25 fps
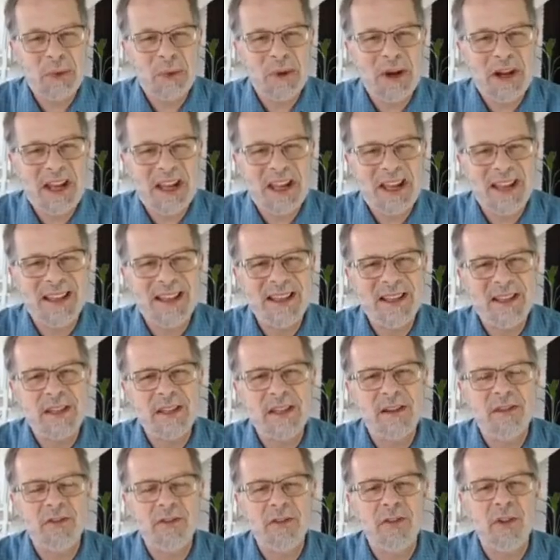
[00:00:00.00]
way is
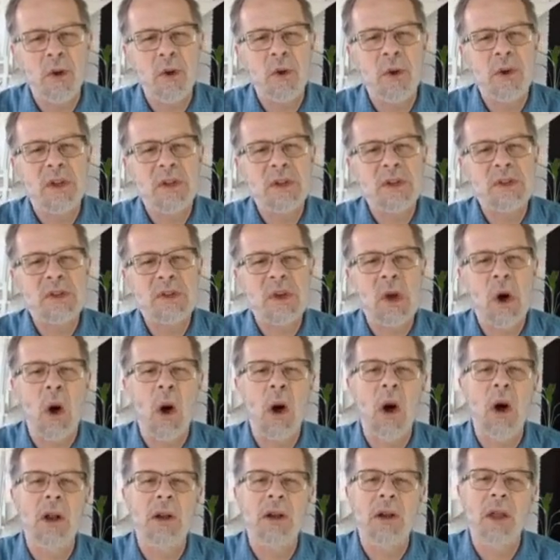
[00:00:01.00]
to focus
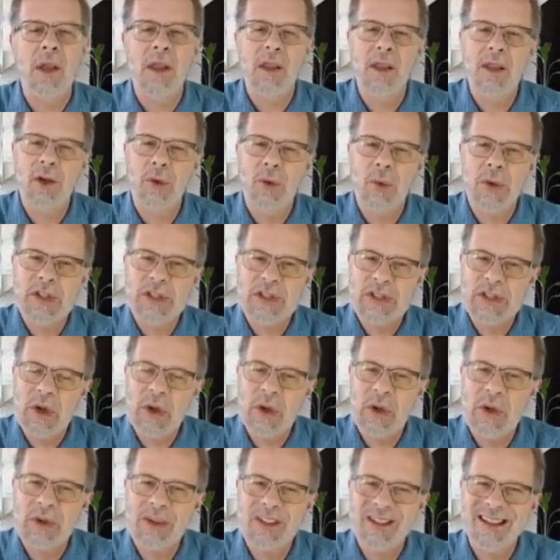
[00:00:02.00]
on the
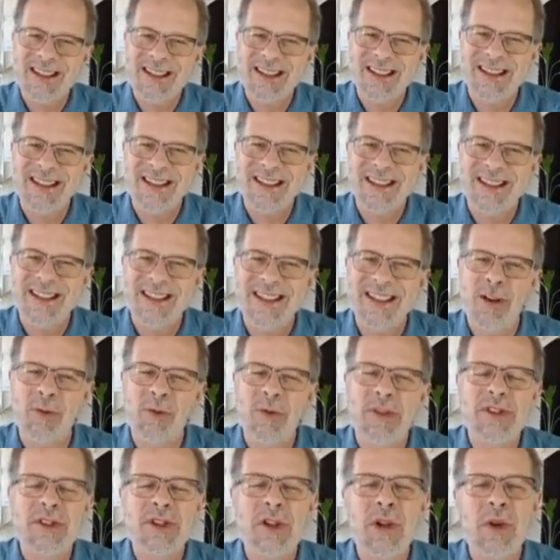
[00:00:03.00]
result. The
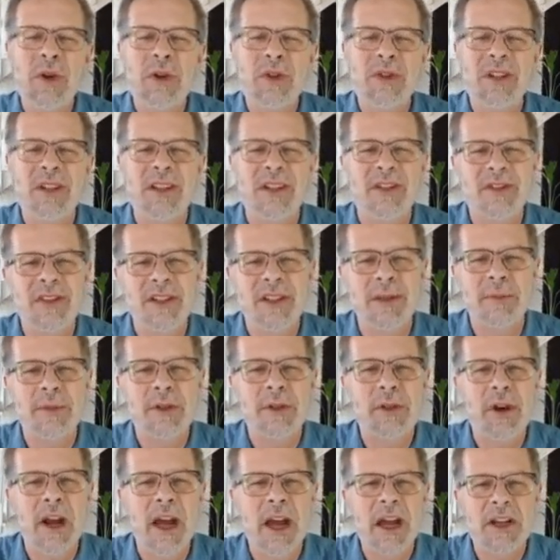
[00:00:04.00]
result of
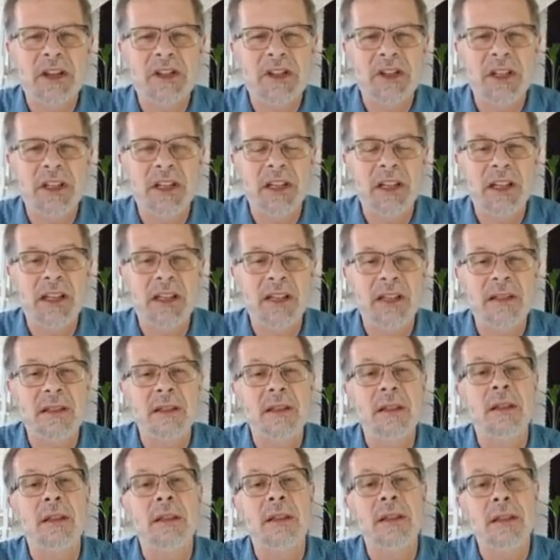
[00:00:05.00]
subtraction
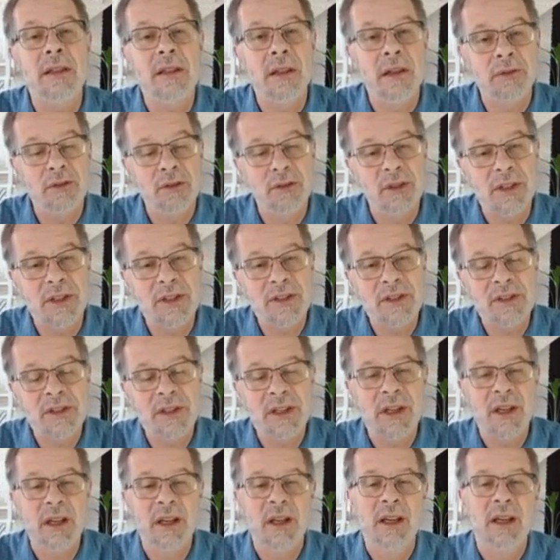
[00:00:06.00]
is the difference.
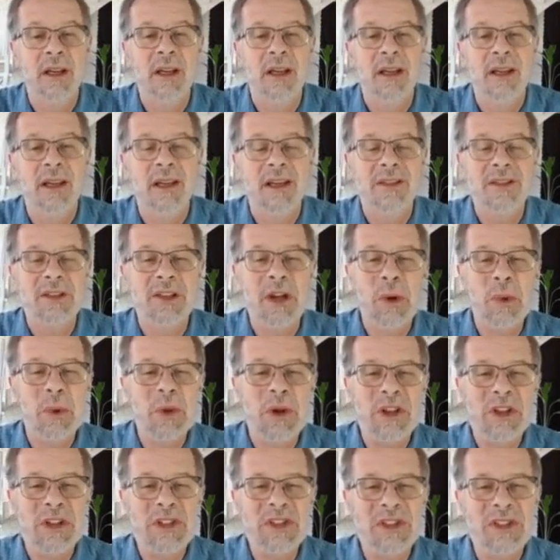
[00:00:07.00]
So
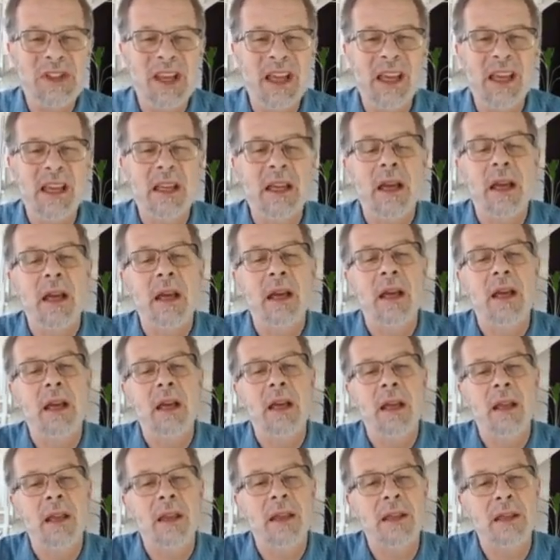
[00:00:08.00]
we could say
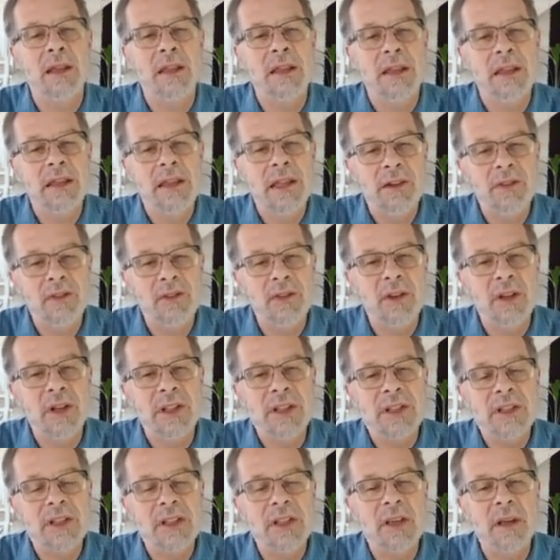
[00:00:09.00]
the
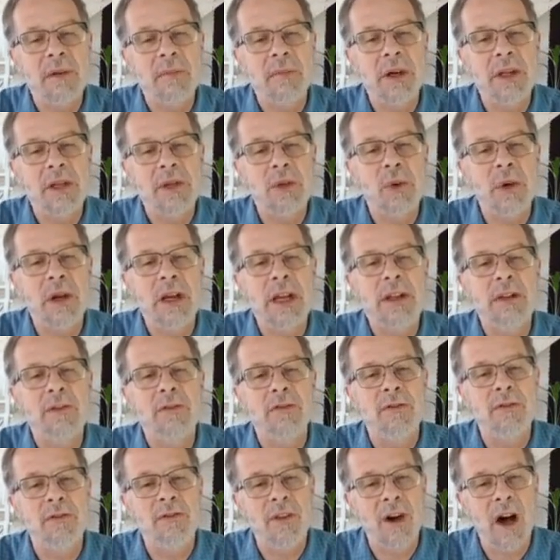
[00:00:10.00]
difference between
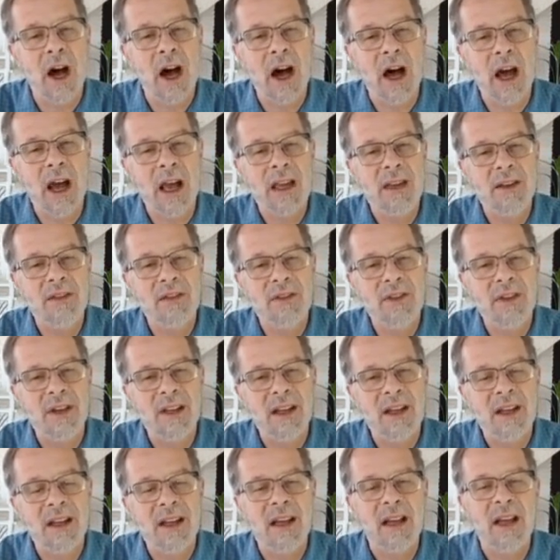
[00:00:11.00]
5
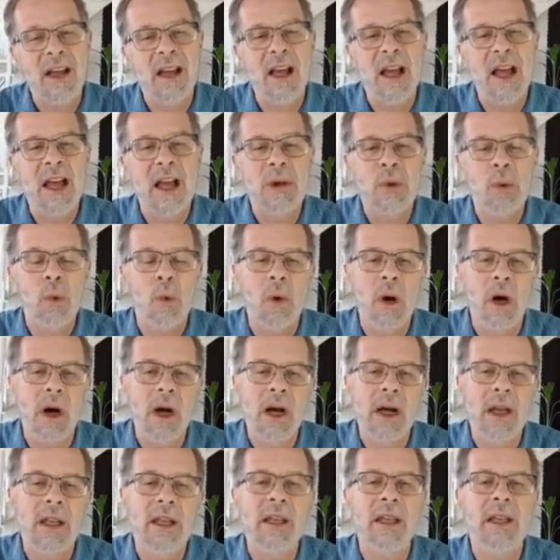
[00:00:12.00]
and
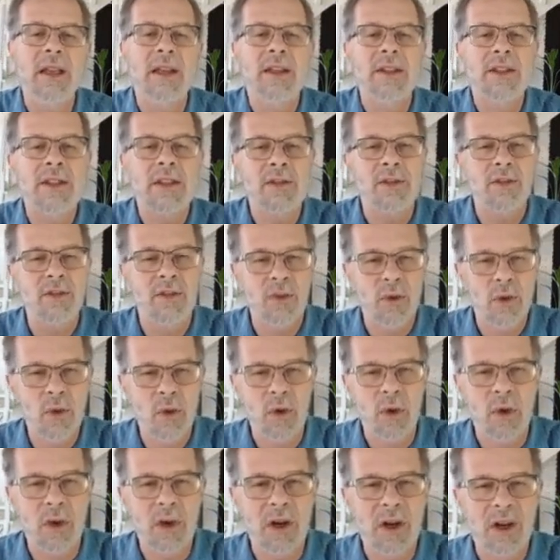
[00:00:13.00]
1 is
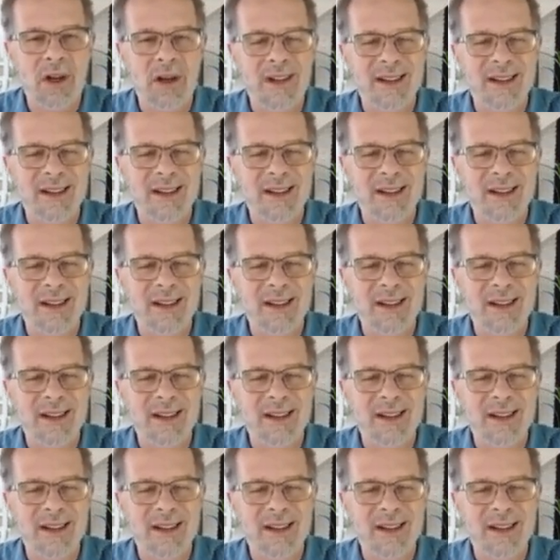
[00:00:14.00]
4.